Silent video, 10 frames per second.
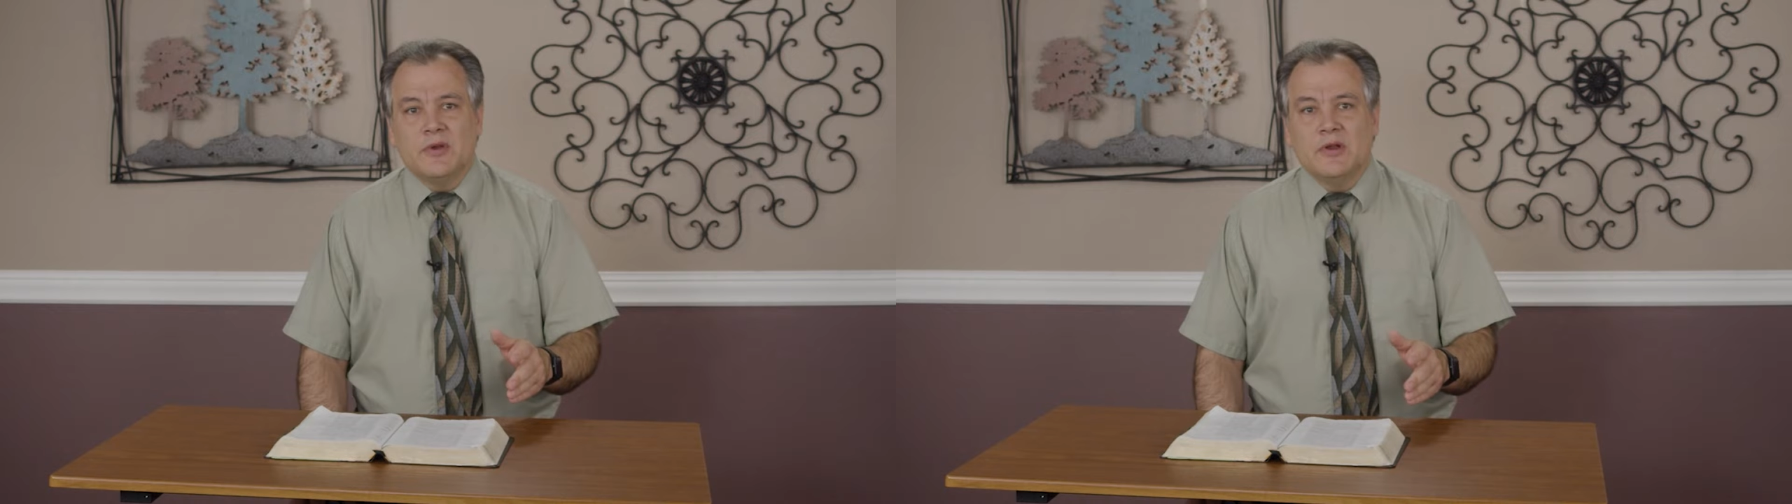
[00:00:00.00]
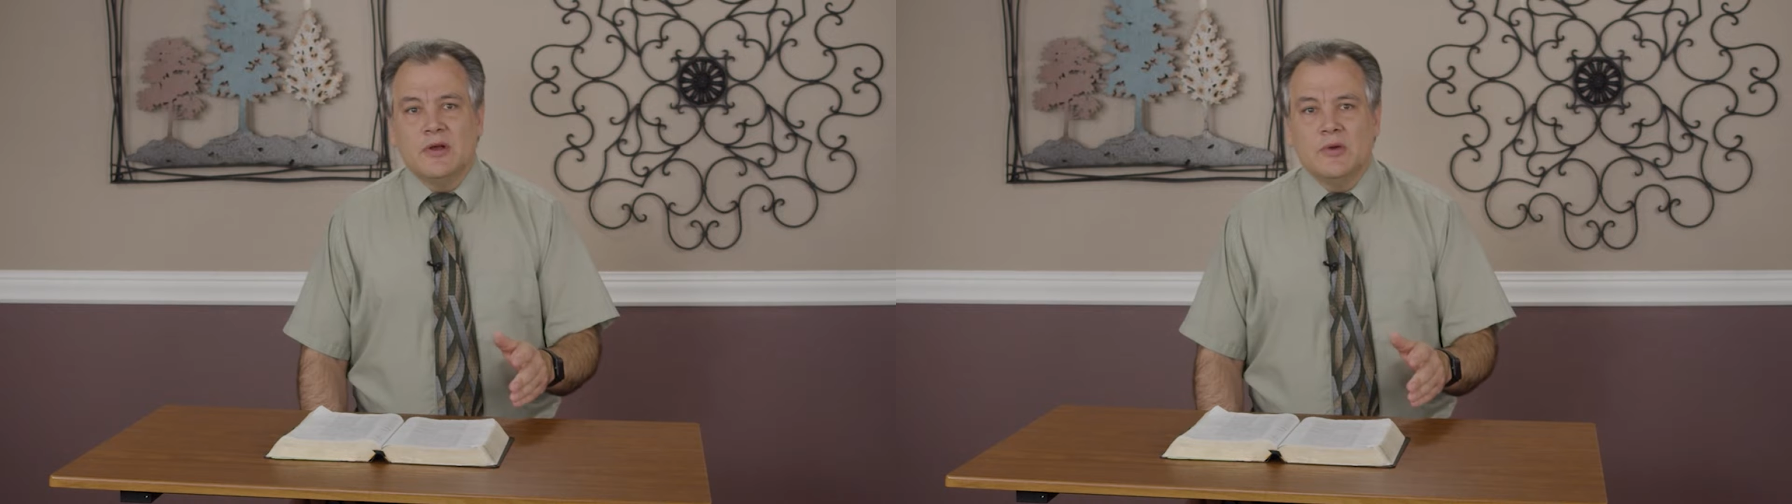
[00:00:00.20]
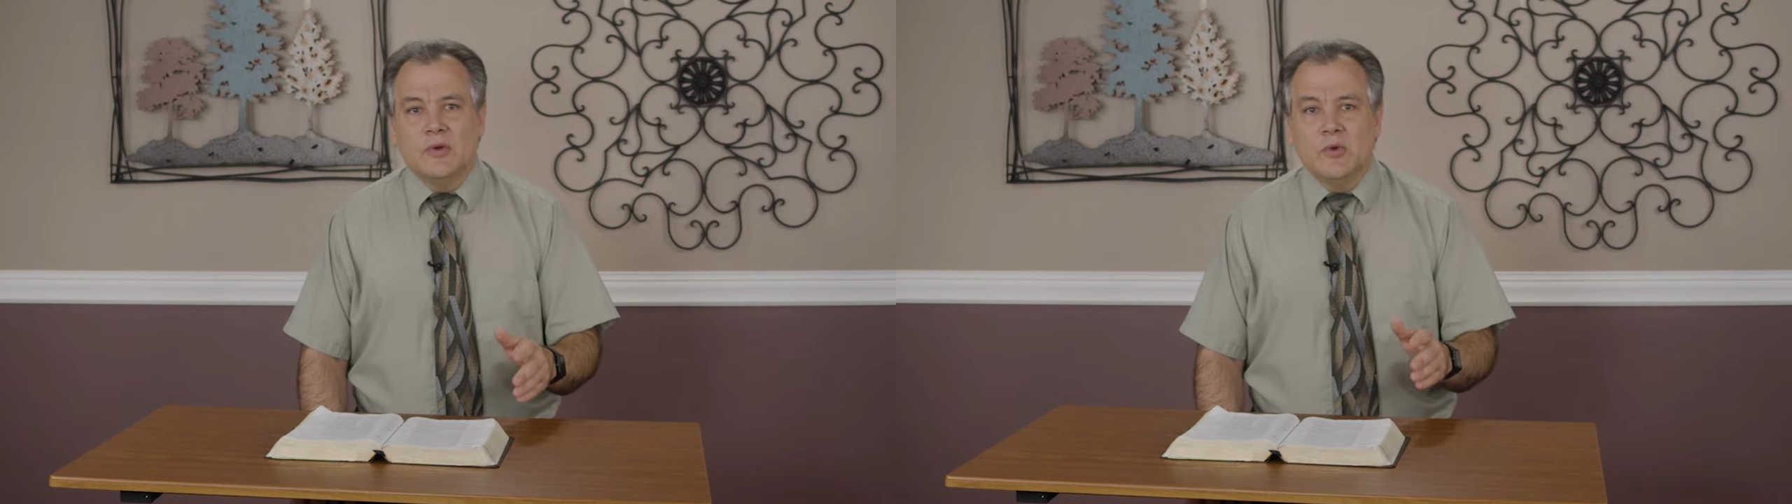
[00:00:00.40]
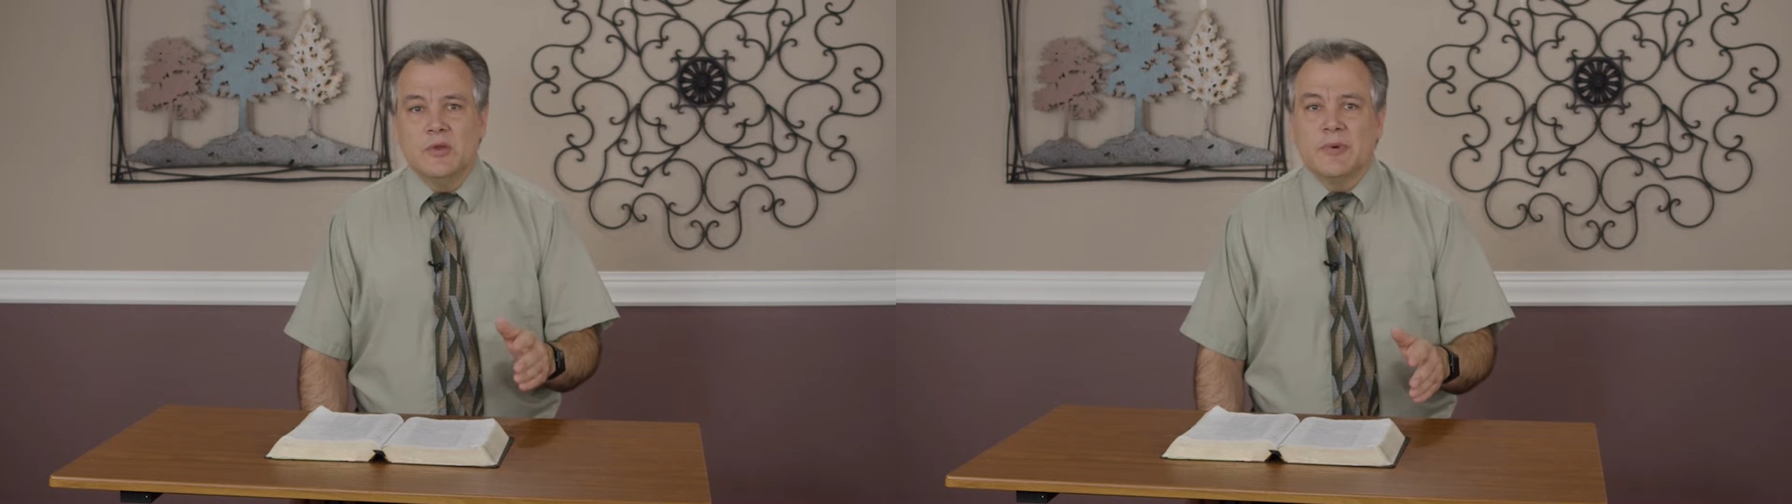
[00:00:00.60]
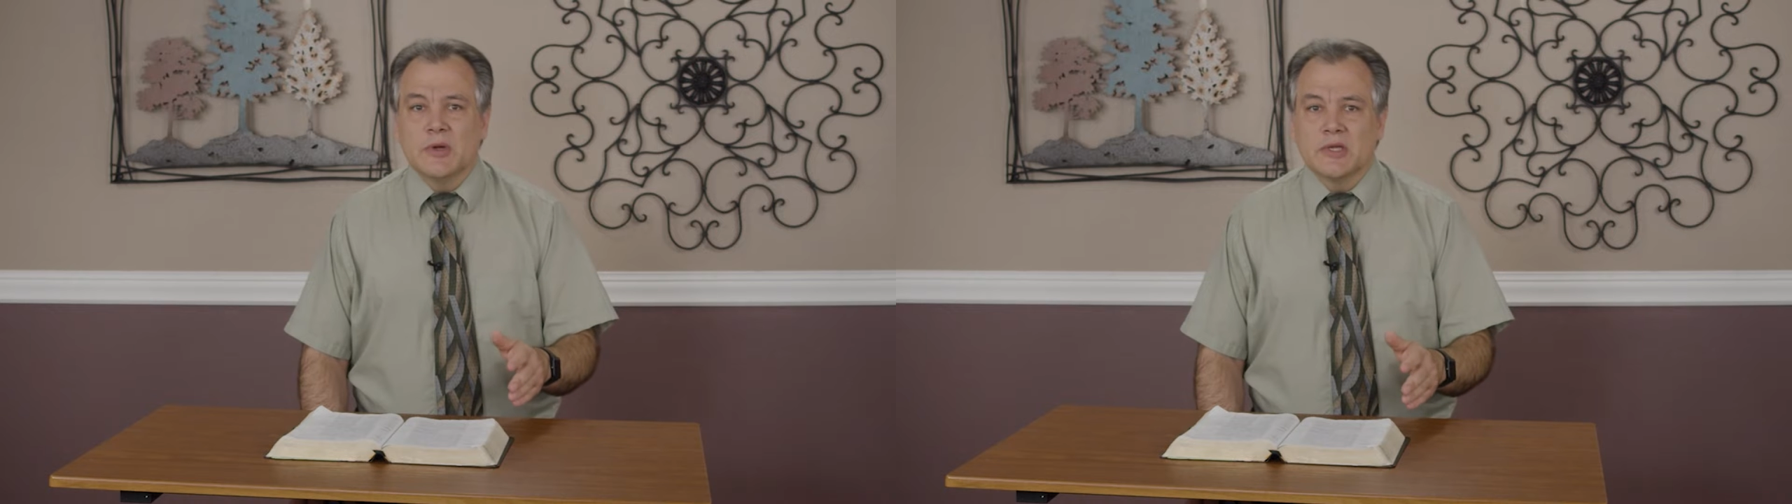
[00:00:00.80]
to know who the
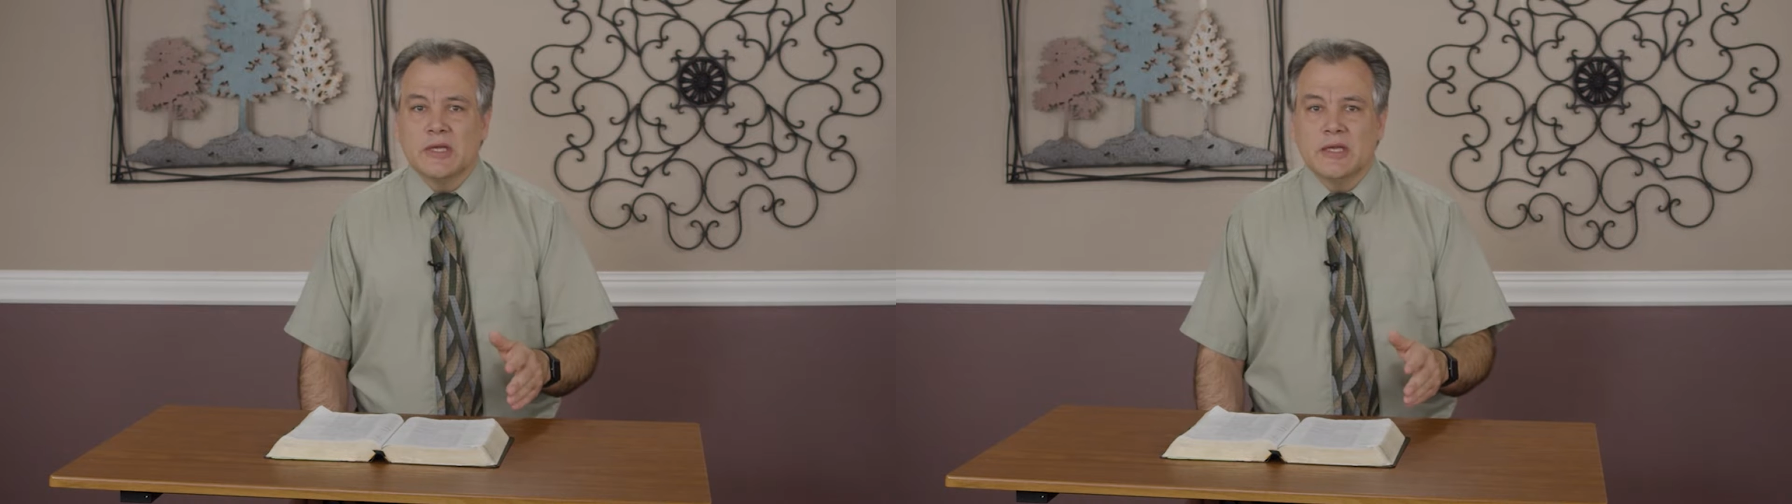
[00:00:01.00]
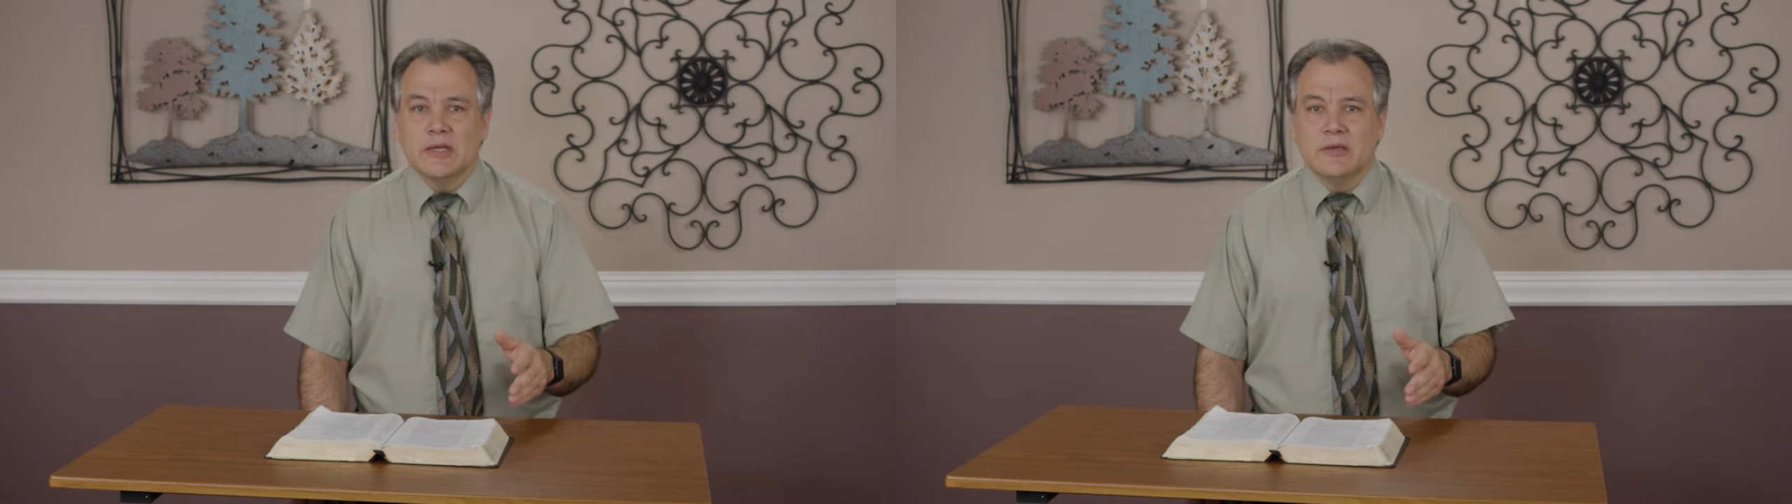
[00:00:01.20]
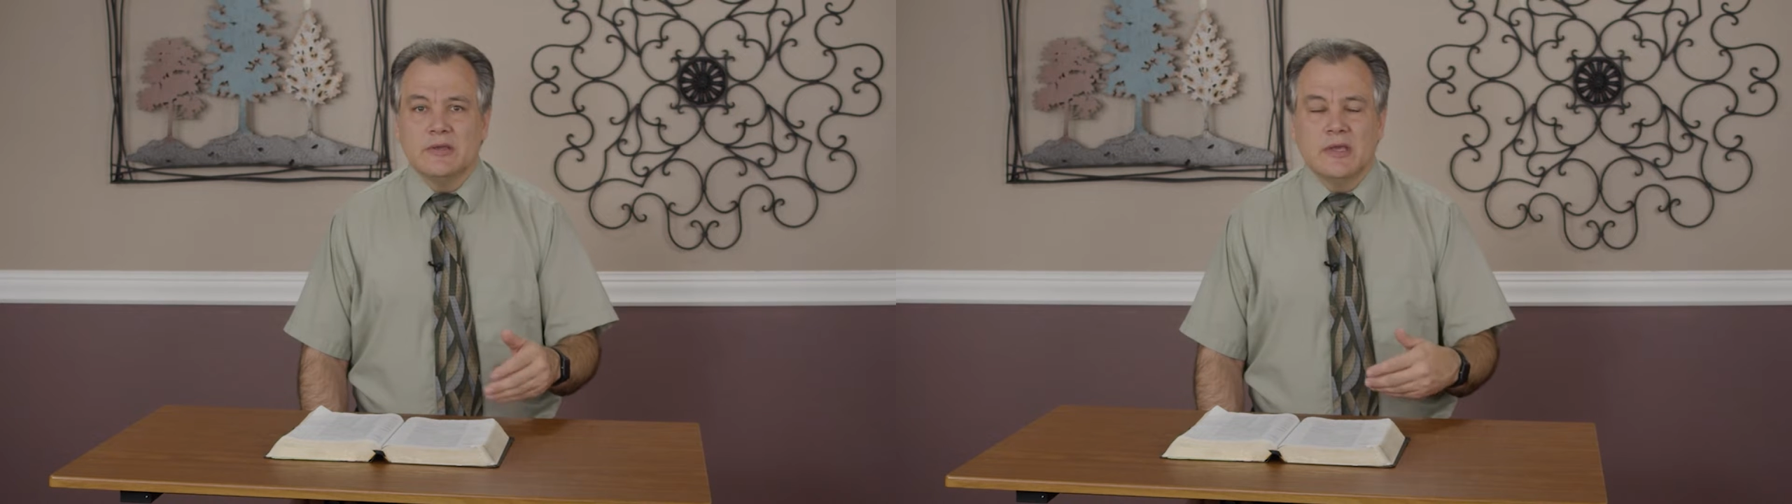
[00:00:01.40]
person is